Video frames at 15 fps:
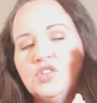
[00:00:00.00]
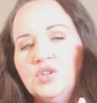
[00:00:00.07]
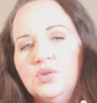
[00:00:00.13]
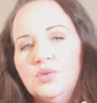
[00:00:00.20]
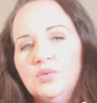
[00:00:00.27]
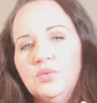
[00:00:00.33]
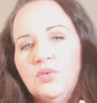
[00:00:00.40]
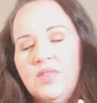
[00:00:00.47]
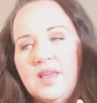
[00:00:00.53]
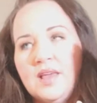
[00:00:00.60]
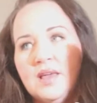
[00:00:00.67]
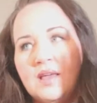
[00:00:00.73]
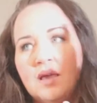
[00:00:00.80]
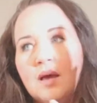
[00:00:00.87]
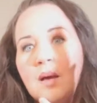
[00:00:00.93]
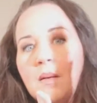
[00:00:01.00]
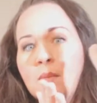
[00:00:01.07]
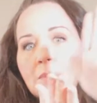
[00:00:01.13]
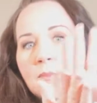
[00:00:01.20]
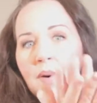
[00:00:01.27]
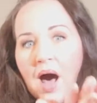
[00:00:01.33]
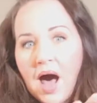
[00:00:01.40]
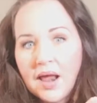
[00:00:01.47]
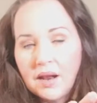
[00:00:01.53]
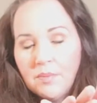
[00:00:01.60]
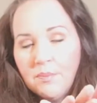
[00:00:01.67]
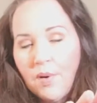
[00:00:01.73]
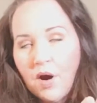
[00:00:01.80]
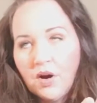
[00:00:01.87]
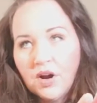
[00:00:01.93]
to the
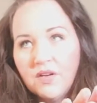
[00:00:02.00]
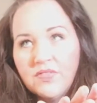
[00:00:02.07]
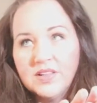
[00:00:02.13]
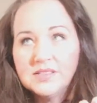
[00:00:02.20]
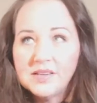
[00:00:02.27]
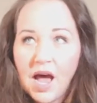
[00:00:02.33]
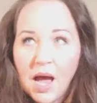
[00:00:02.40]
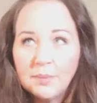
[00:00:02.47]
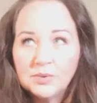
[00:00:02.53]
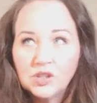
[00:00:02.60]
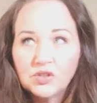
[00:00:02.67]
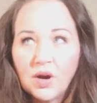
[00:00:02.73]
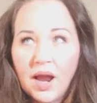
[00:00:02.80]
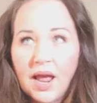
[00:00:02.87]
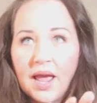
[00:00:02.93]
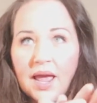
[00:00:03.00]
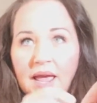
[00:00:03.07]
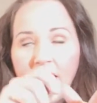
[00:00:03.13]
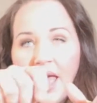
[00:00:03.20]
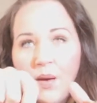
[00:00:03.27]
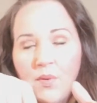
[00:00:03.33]
bottom part of the top tray,